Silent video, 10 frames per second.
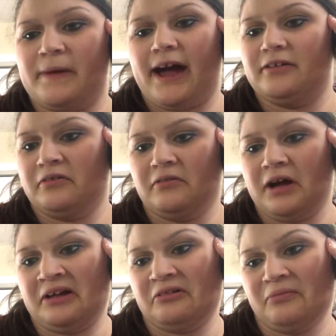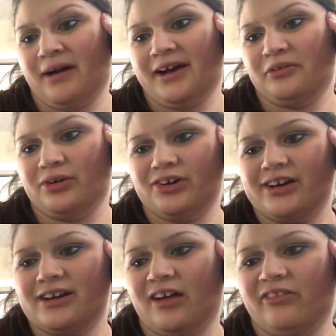I don't mind
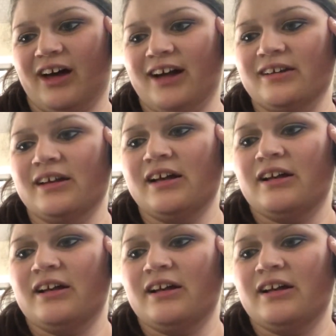ordering it online